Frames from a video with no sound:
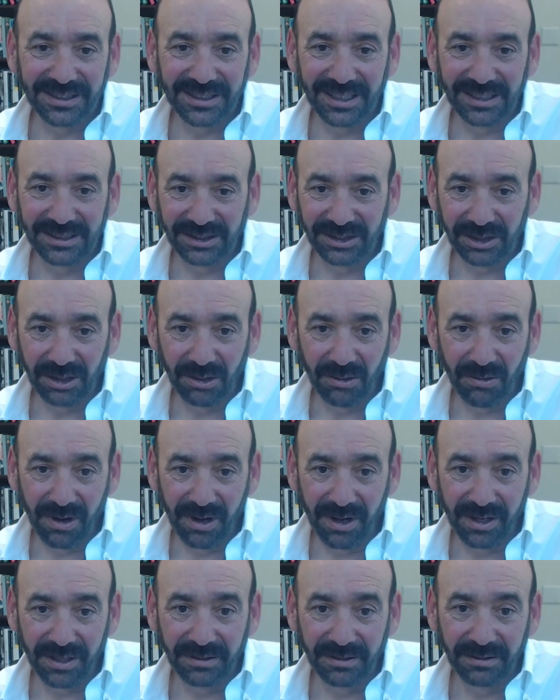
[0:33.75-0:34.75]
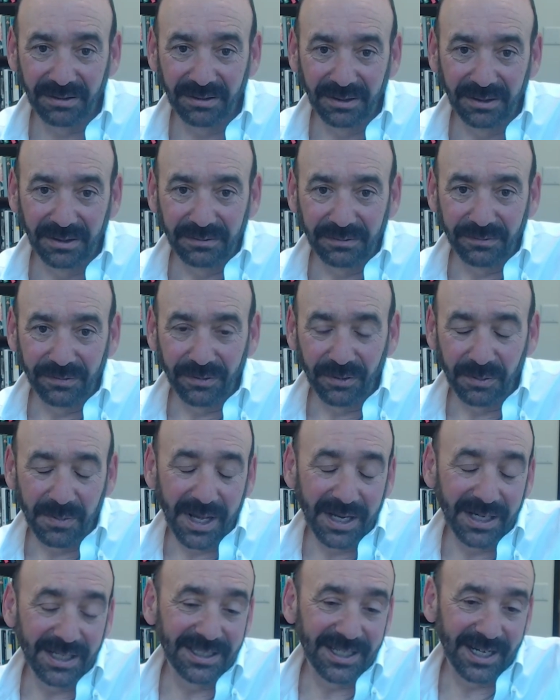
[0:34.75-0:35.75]
and so on for
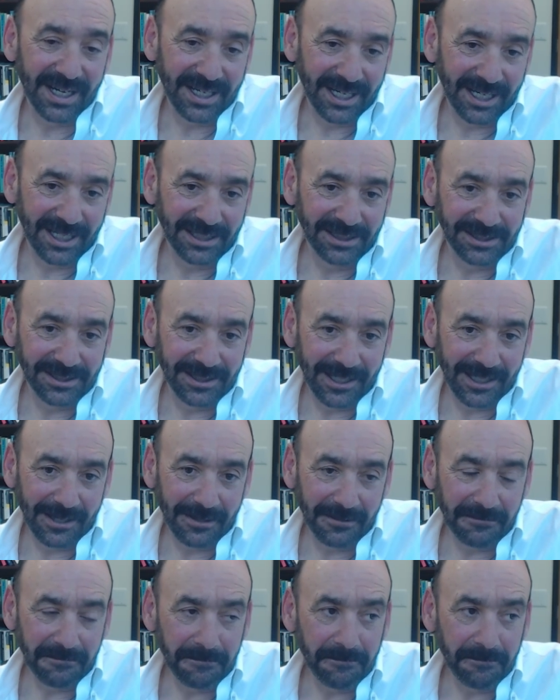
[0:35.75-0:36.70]
many decades now.